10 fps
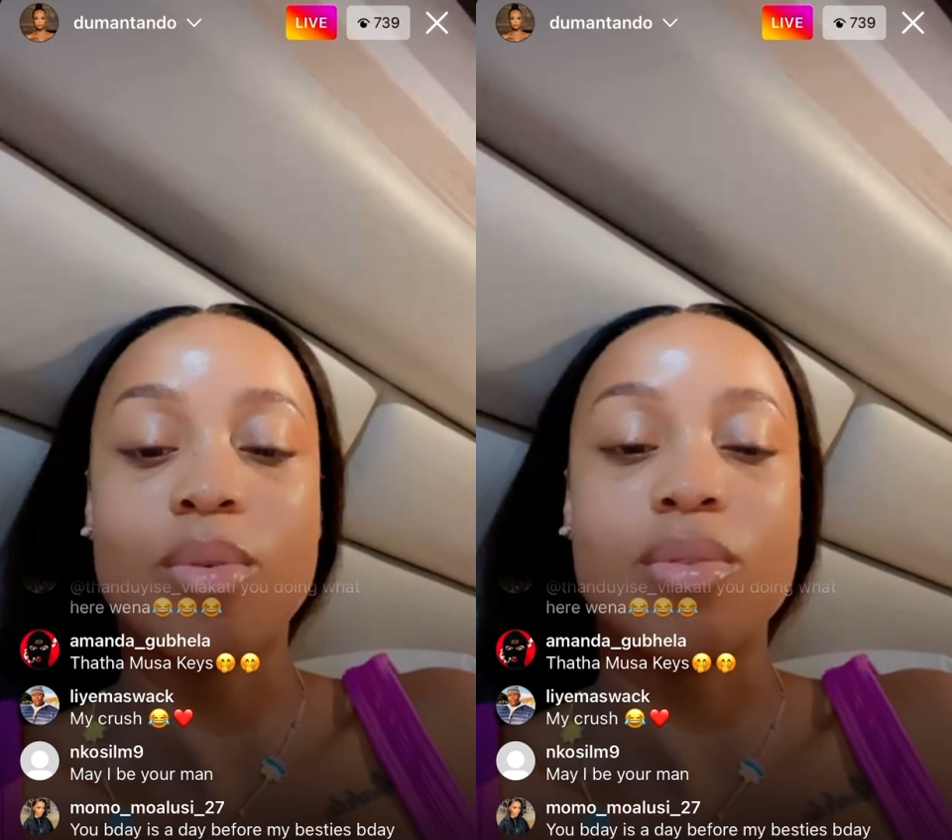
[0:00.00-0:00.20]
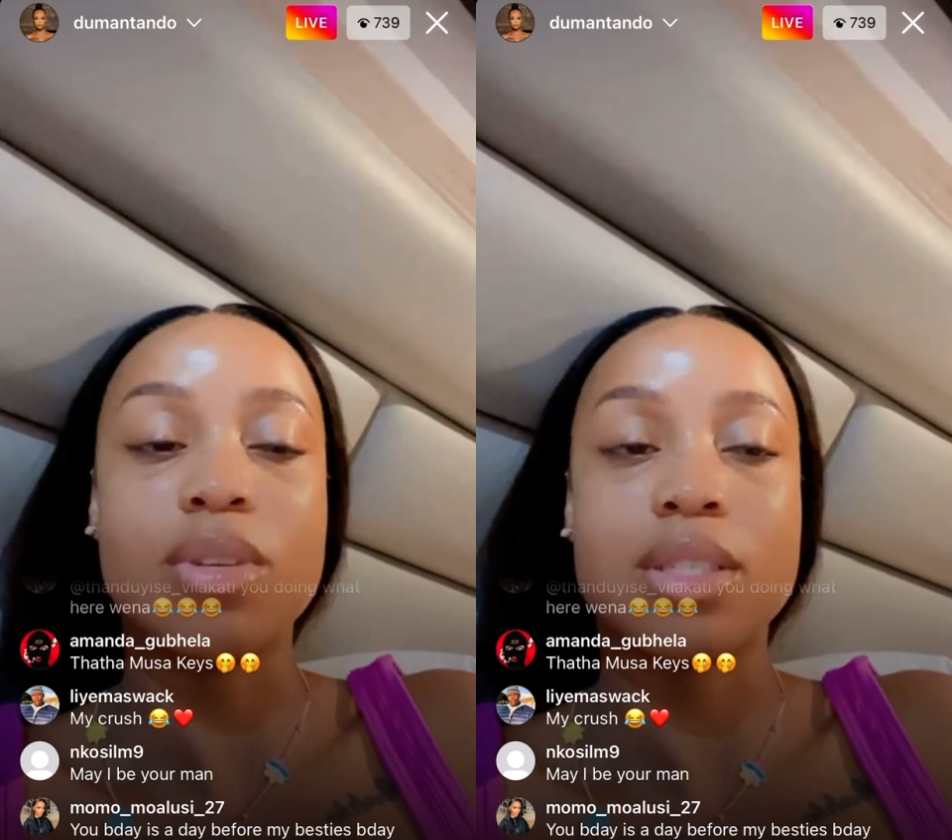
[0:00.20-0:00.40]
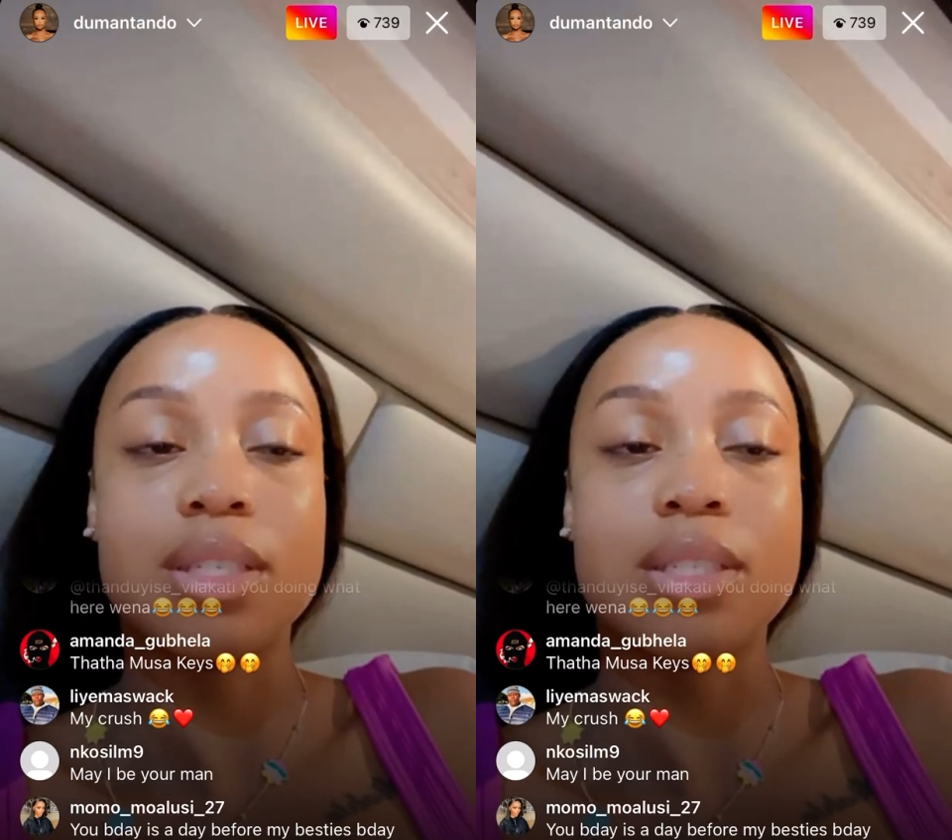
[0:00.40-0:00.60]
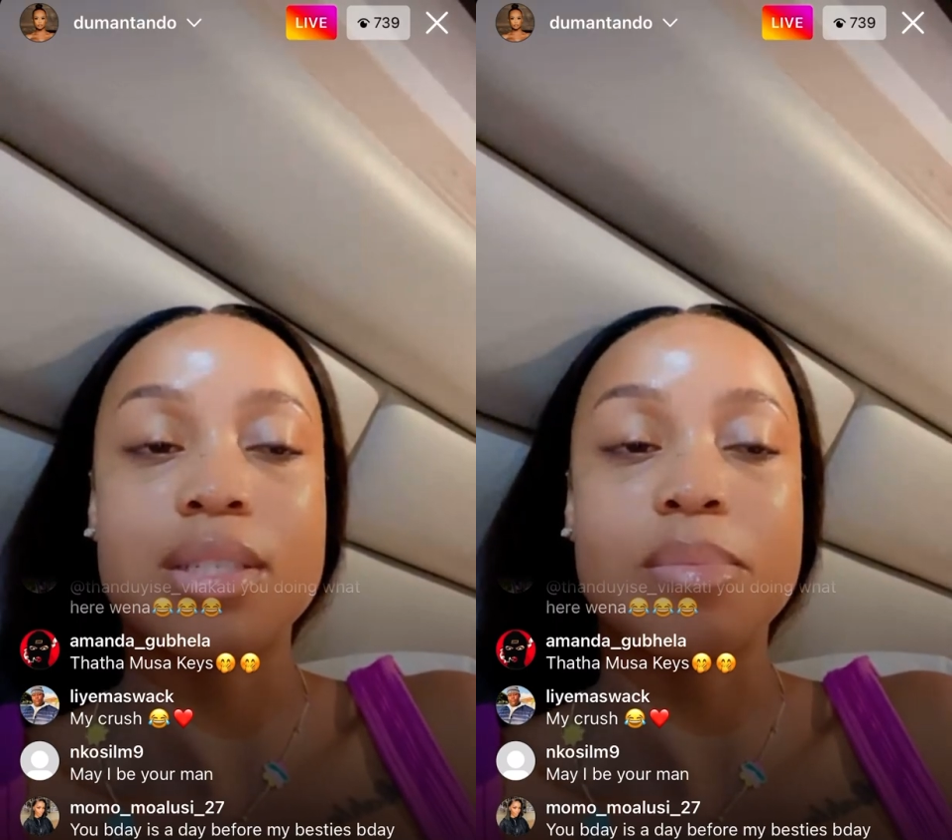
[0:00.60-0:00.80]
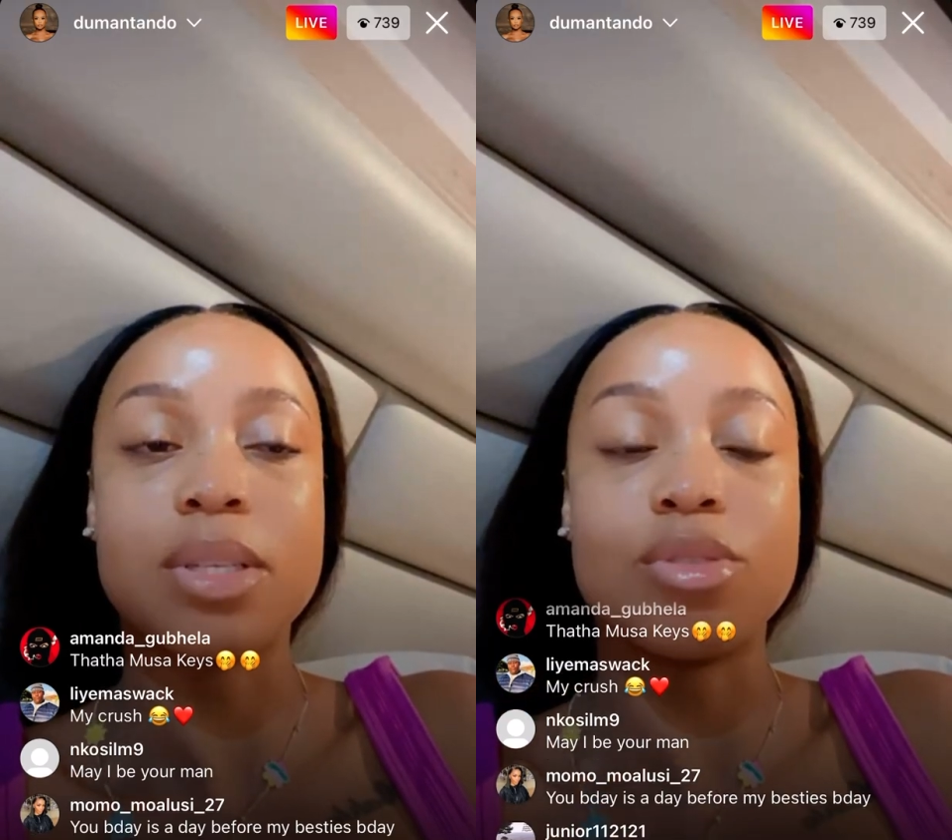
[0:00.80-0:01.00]
always
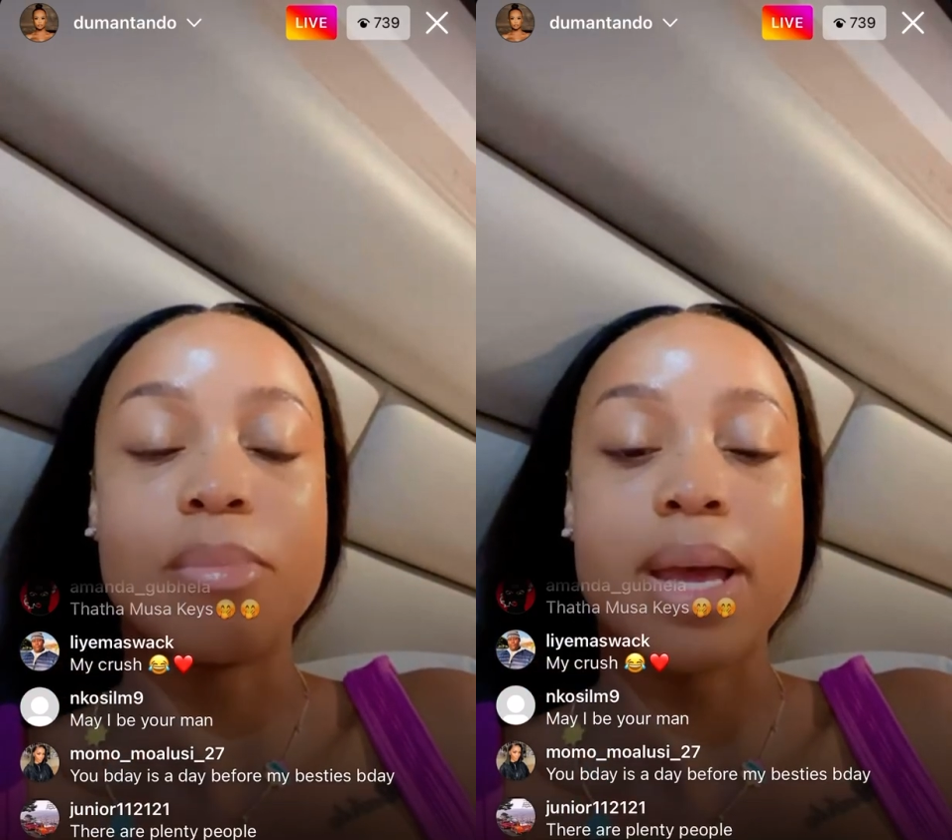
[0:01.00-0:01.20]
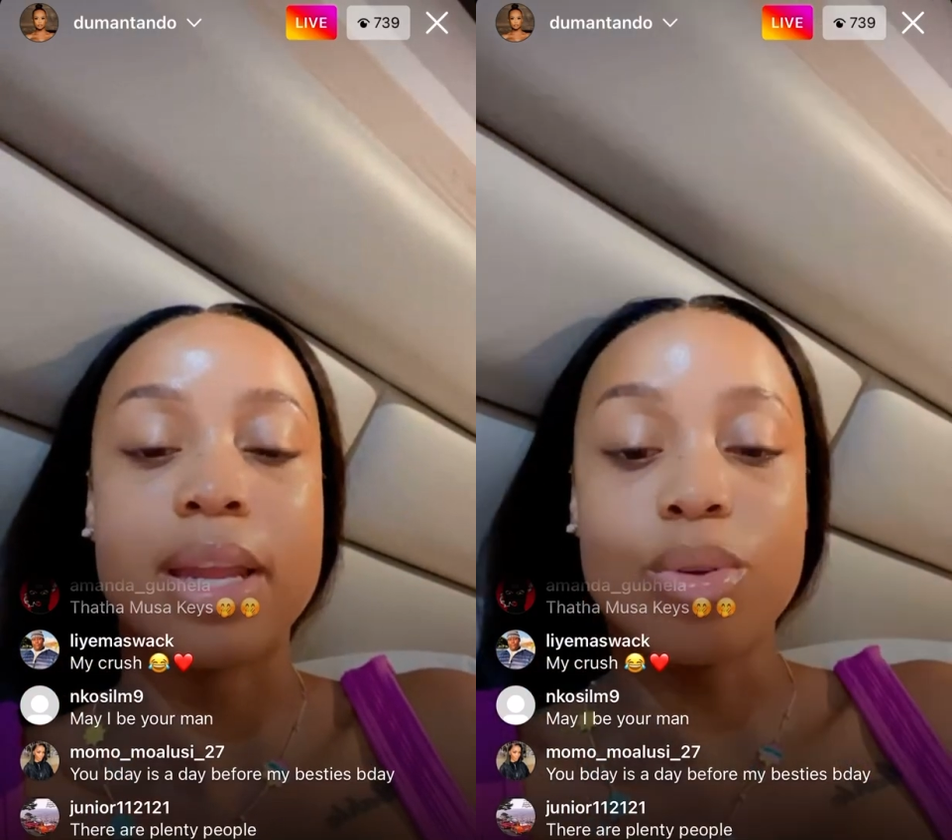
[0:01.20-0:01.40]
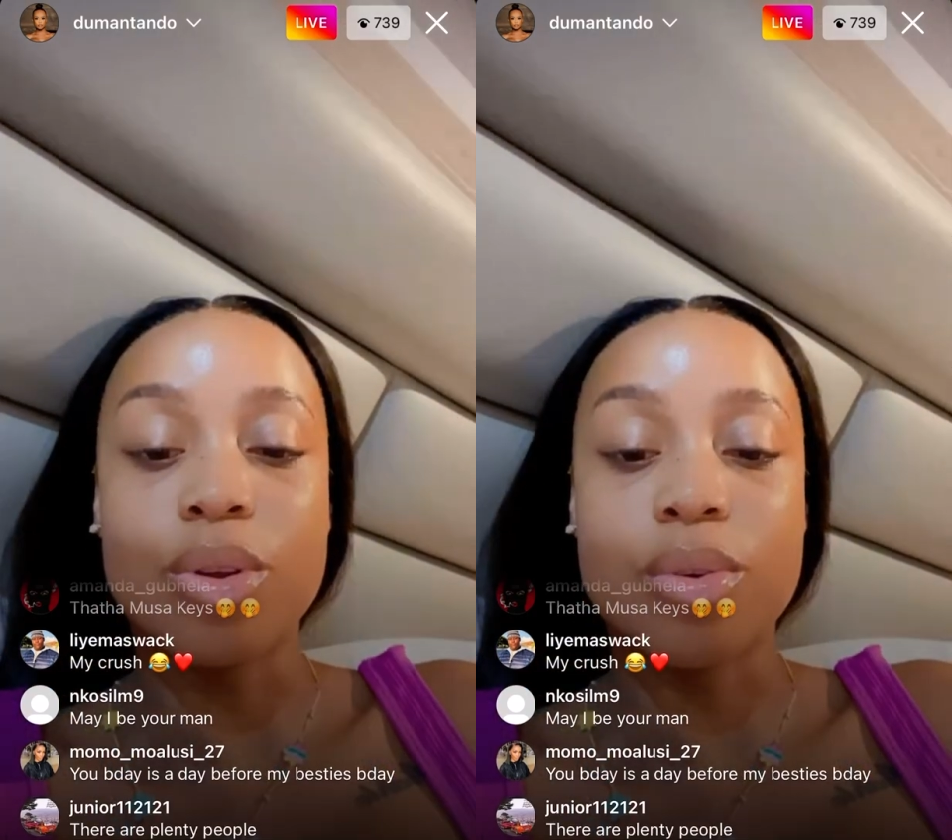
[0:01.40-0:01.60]
just be dramatic.